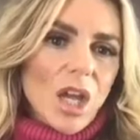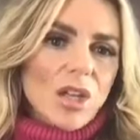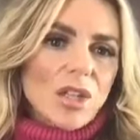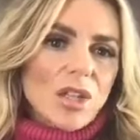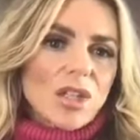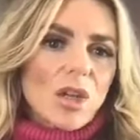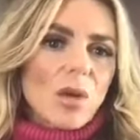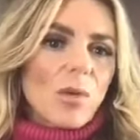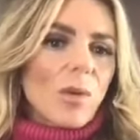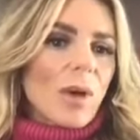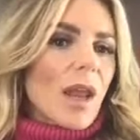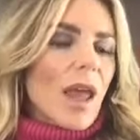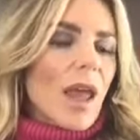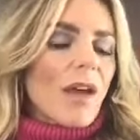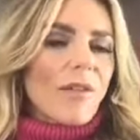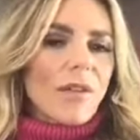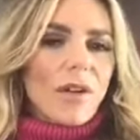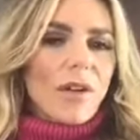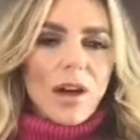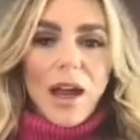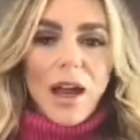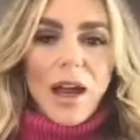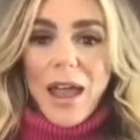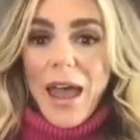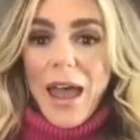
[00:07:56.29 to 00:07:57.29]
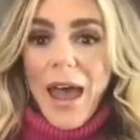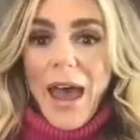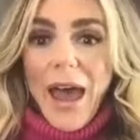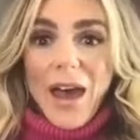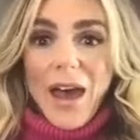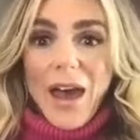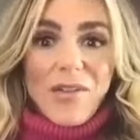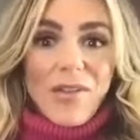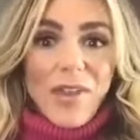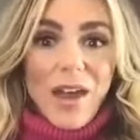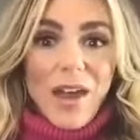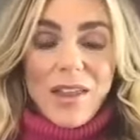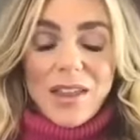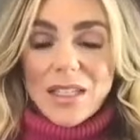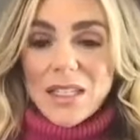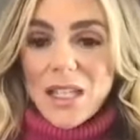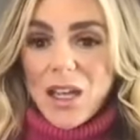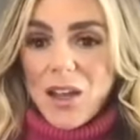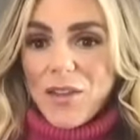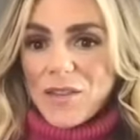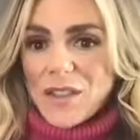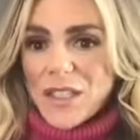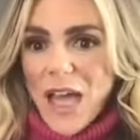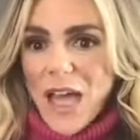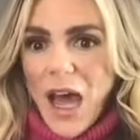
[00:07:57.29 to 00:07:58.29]
So whenever I have that
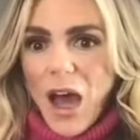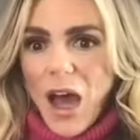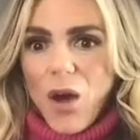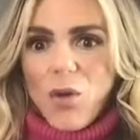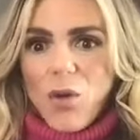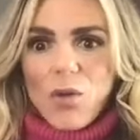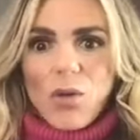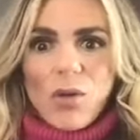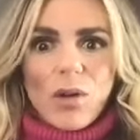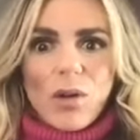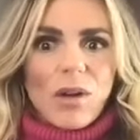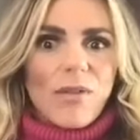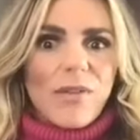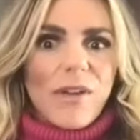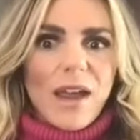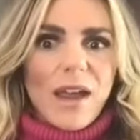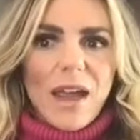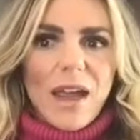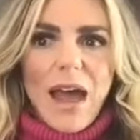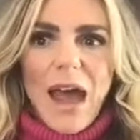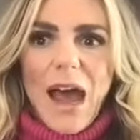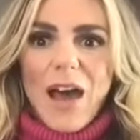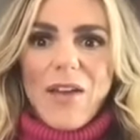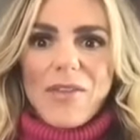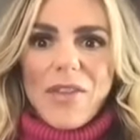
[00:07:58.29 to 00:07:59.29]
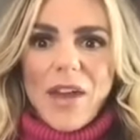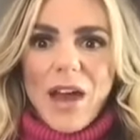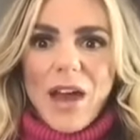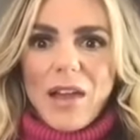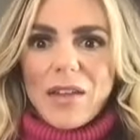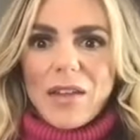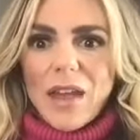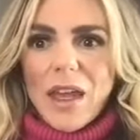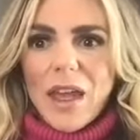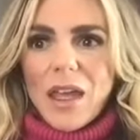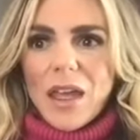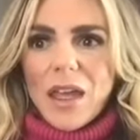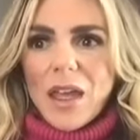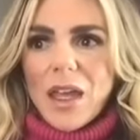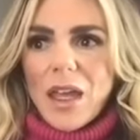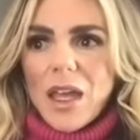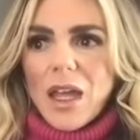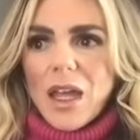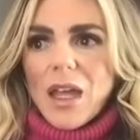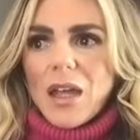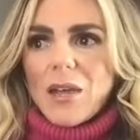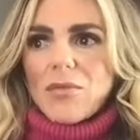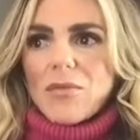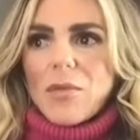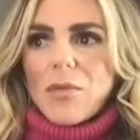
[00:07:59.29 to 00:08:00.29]
self doubt, or if I have that like
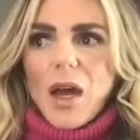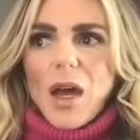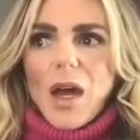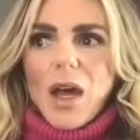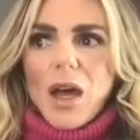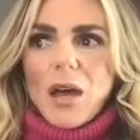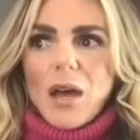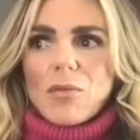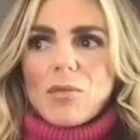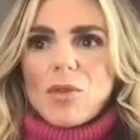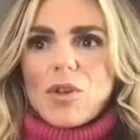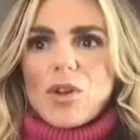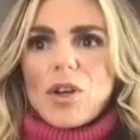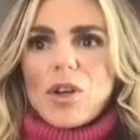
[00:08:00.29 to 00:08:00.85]
um,